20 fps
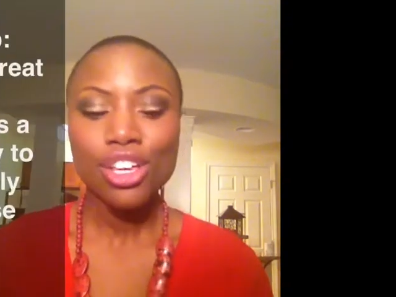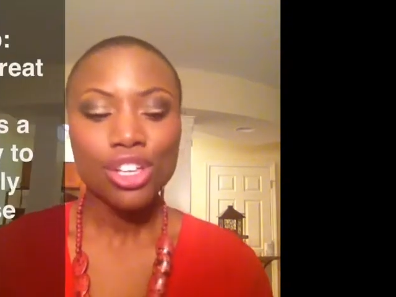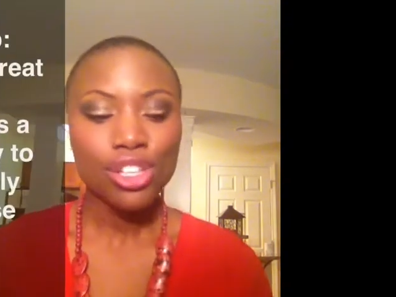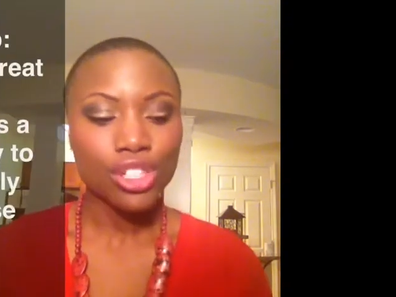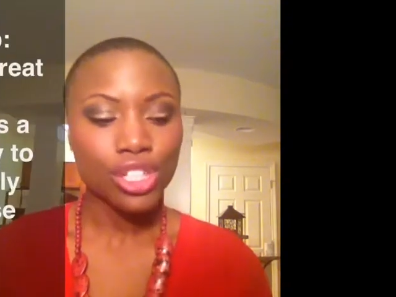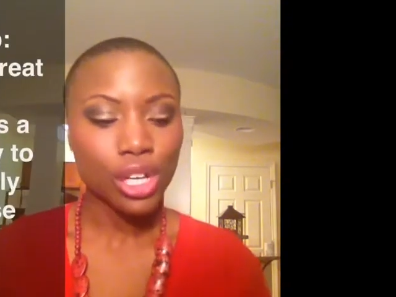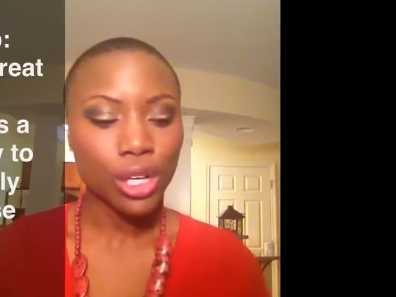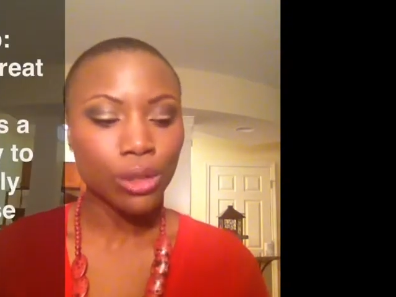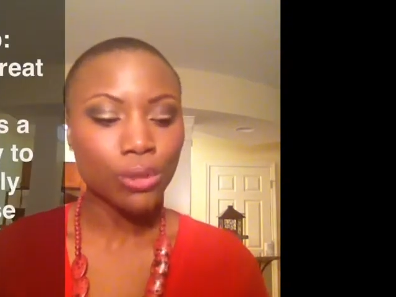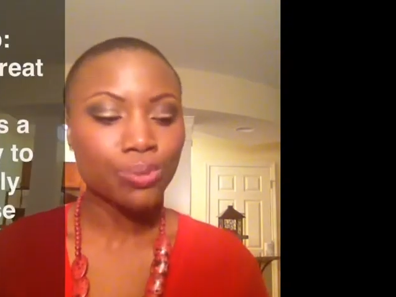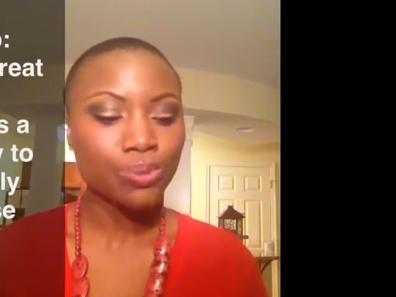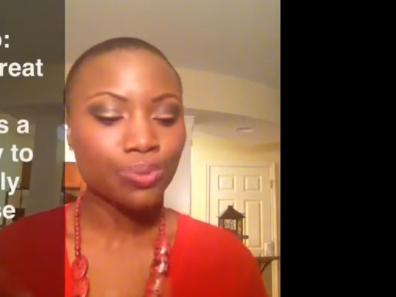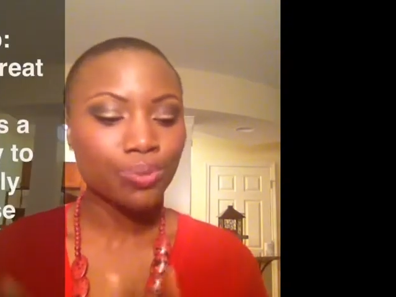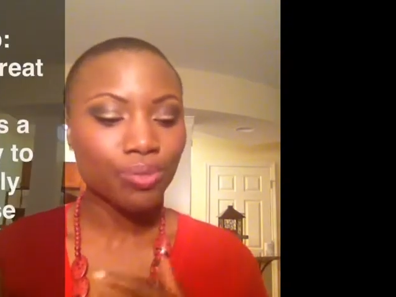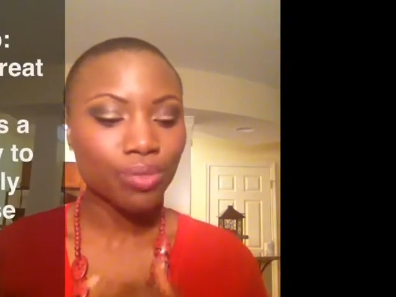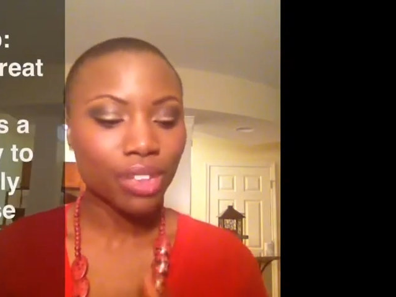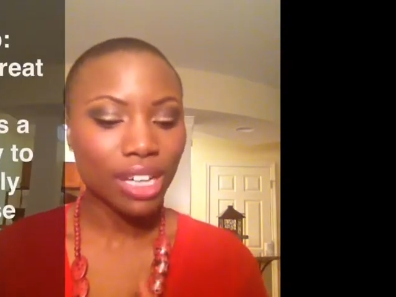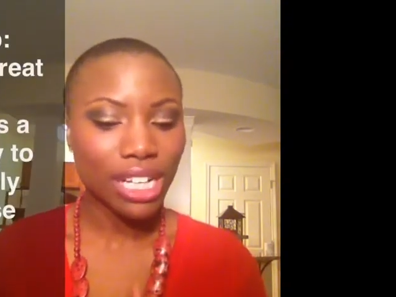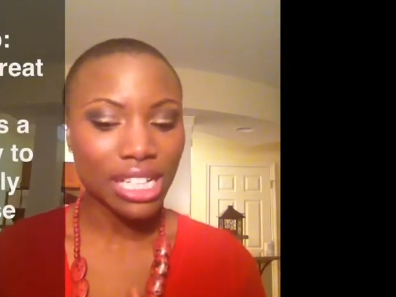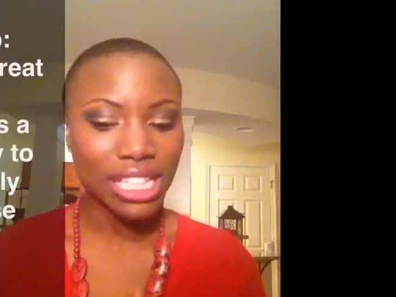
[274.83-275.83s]
So
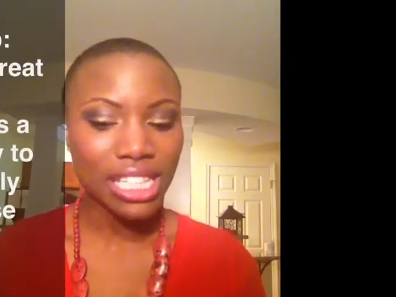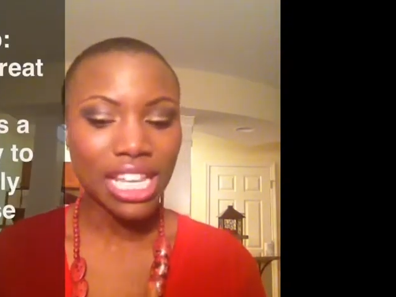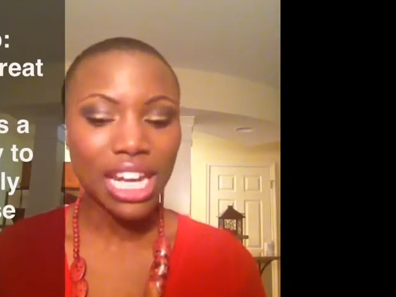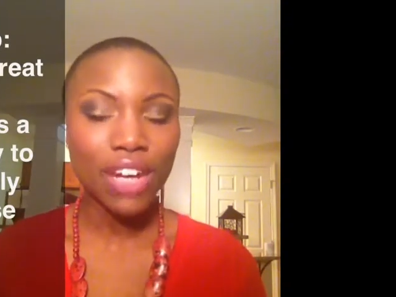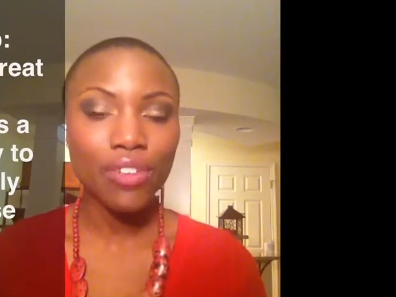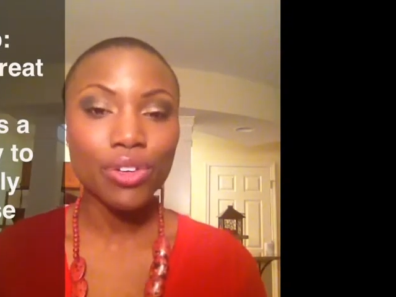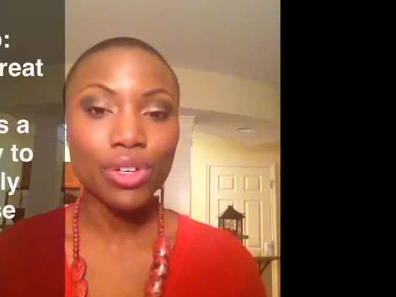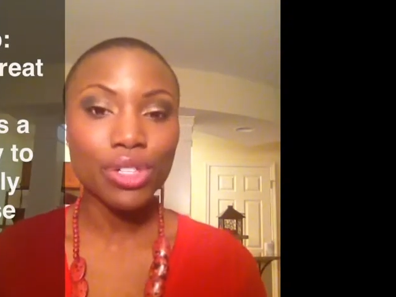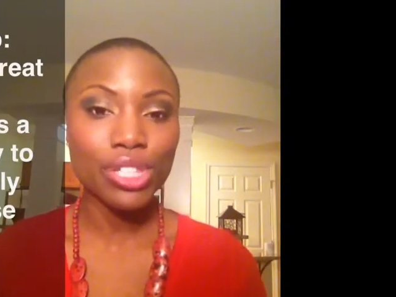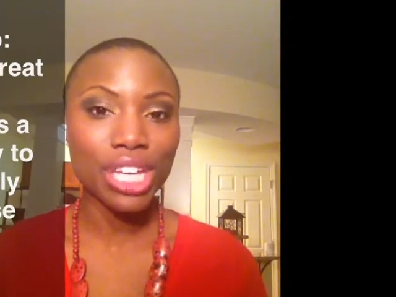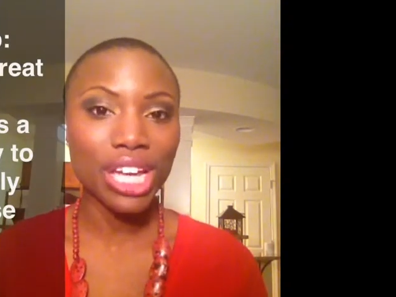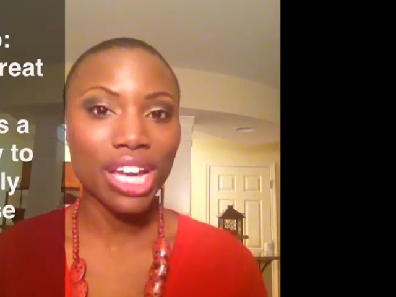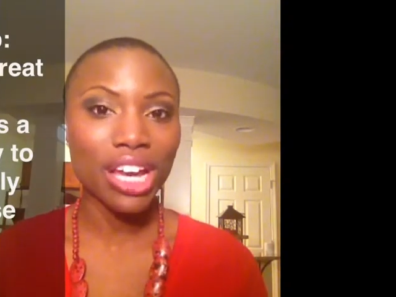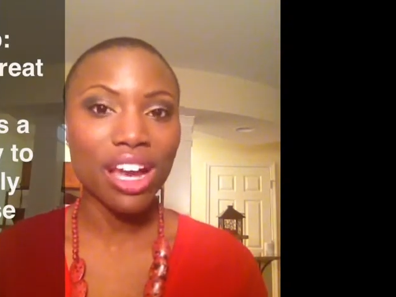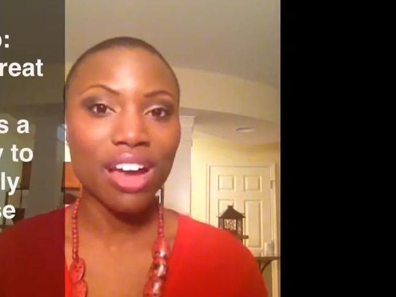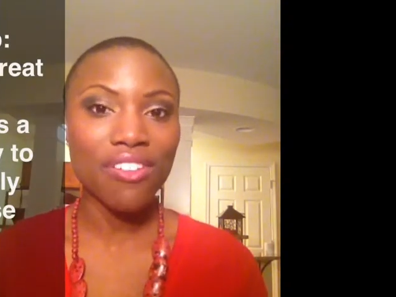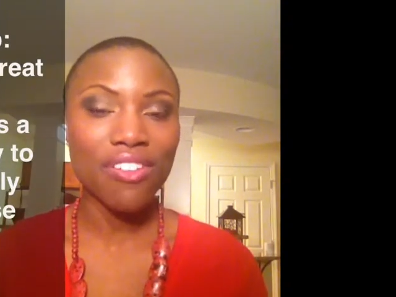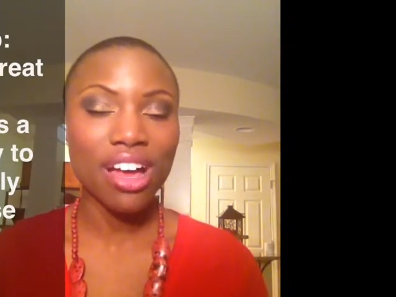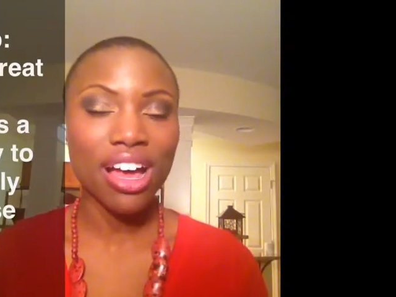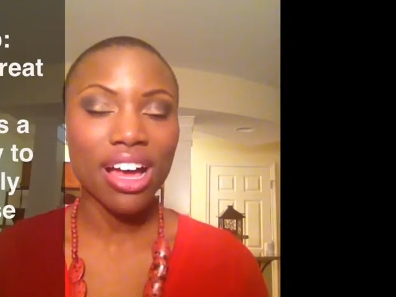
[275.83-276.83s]
instead of
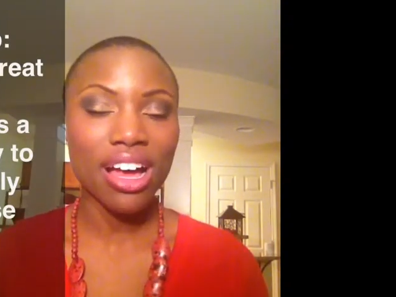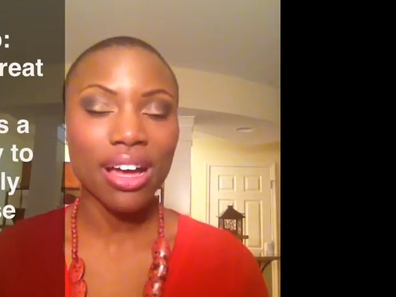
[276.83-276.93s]
using